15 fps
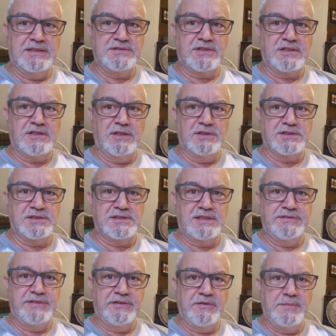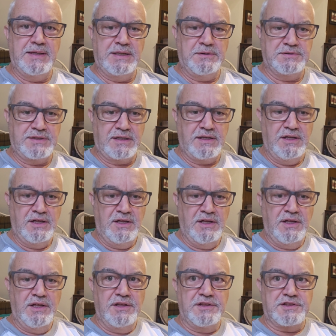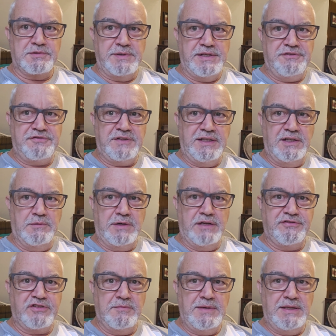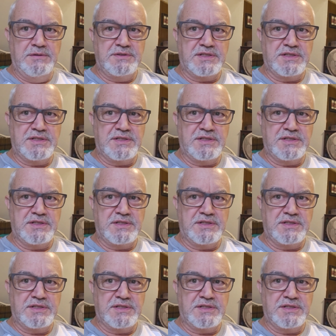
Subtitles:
That was the closest I've ever been. It was like 3 feet away from me.